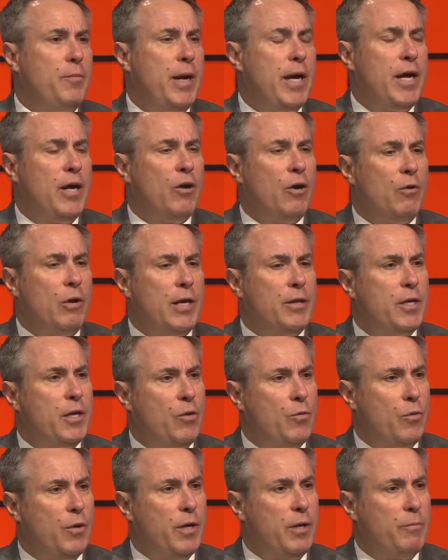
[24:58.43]
mail, I
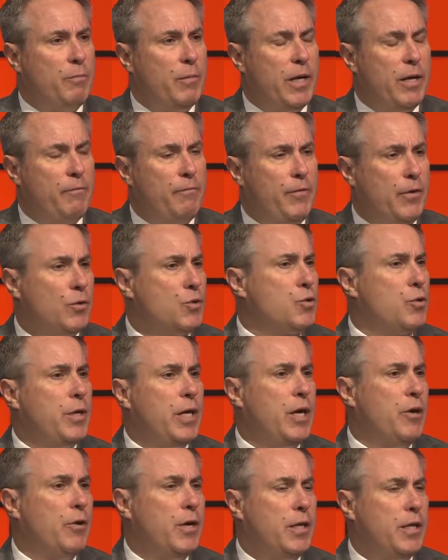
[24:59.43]
think one, uh, Phil
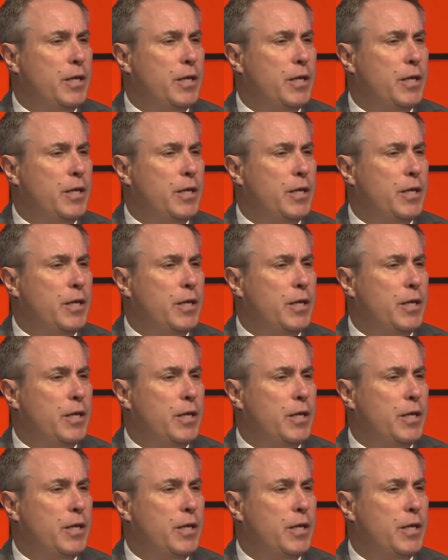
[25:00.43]
Trenary,